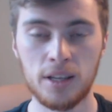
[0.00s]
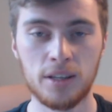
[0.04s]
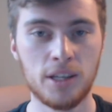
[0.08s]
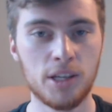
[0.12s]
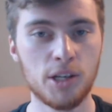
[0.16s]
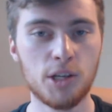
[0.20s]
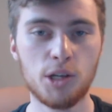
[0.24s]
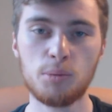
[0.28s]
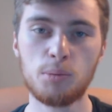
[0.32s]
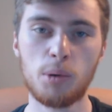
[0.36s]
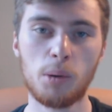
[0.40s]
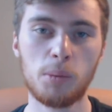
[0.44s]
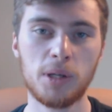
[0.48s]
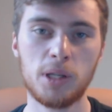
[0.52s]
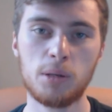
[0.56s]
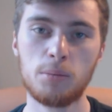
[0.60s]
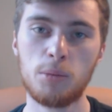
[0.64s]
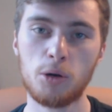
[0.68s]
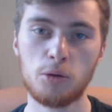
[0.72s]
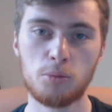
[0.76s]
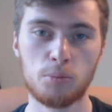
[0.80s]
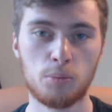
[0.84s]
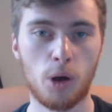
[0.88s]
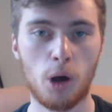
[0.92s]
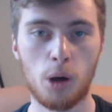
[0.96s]
This is probably the
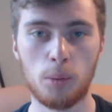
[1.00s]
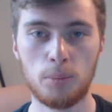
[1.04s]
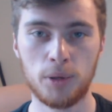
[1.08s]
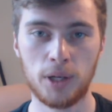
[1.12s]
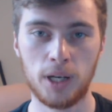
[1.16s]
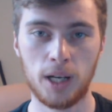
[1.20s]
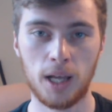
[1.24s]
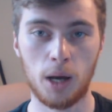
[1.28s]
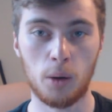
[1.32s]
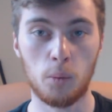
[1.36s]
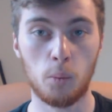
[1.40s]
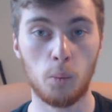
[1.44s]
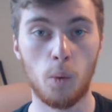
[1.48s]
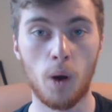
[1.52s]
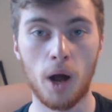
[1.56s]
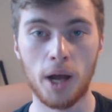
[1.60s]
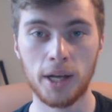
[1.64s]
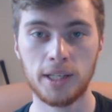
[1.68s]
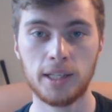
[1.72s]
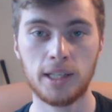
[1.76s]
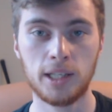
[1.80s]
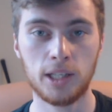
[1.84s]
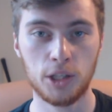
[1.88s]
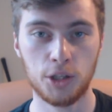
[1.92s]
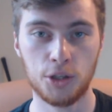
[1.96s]
most popular and
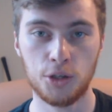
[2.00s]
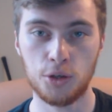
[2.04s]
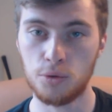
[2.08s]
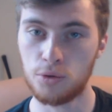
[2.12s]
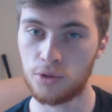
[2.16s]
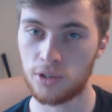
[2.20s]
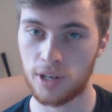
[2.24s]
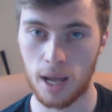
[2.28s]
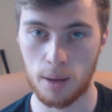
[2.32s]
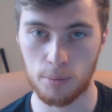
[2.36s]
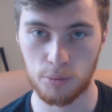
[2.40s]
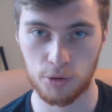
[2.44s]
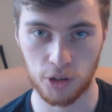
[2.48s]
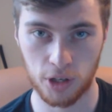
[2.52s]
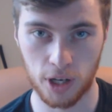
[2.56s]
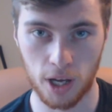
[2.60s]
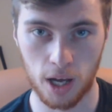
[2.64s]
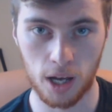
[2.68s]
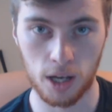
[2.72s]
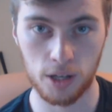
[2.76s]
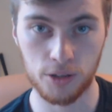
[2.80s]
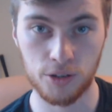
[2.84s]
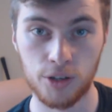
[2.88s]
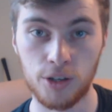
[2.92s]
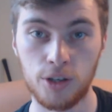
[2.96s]
widely used capture
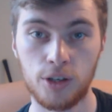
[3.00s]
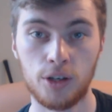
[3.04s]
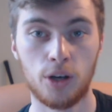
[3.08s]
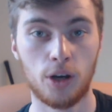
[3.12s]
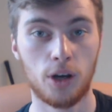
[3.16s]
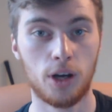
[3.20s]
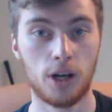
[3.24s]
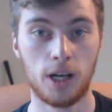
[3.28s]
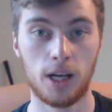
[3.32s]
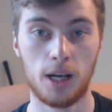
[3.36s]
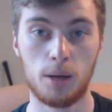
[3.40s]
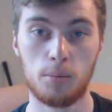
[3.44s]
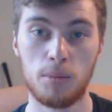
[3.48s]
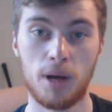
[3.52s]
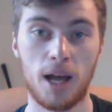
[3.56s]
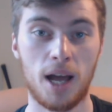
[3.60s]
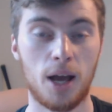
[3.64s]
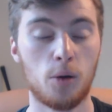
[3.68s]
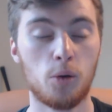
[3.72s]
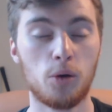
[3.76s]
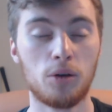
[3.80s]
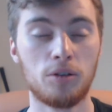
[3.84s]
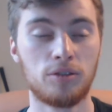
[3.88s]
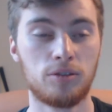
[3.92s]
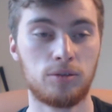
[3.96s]
card
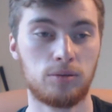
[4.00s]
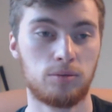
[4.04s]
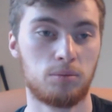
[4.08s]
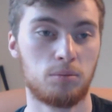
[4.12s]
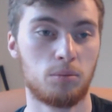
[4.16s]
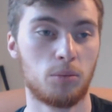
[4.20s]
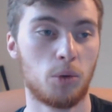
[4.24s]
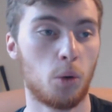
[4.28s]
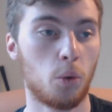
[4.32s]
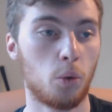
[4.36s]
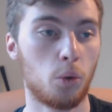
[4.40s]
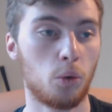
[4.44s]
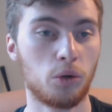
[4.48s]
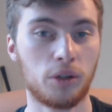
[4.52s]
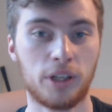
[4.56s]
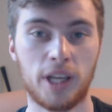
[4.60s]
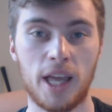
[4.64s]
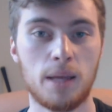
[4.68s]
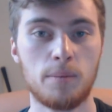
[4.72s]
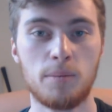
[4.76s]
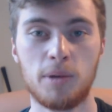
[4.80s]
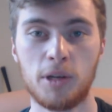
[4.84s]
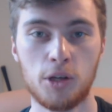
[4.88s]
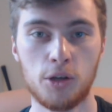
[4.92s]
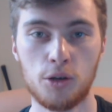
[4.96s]
out of all
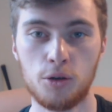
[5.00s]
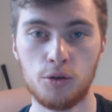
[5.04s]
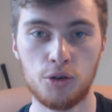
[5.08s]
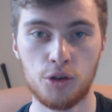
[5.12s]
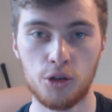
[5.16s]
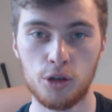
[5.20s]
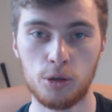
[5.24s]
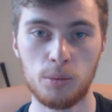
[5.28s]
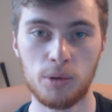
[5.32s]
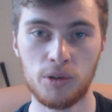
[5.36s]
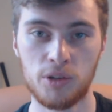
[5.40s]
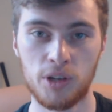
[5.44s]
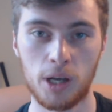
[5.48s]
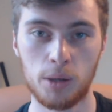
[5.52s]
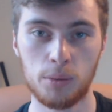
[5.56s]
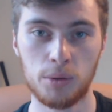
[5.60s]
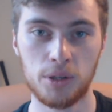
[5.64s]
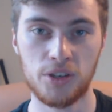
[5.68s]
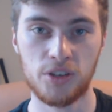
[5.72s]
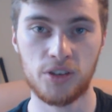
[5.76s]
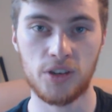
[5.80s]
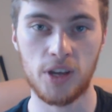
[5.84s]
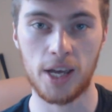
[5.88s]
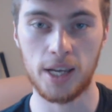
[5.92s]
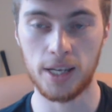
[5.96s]
gaming YouTubers, I
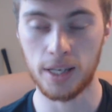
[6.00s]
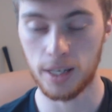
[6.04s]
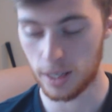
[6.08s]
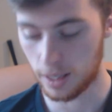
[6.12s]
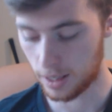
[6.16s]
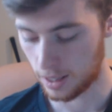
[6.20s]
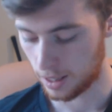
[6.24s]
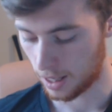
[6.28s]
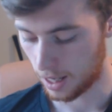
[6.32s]
would say.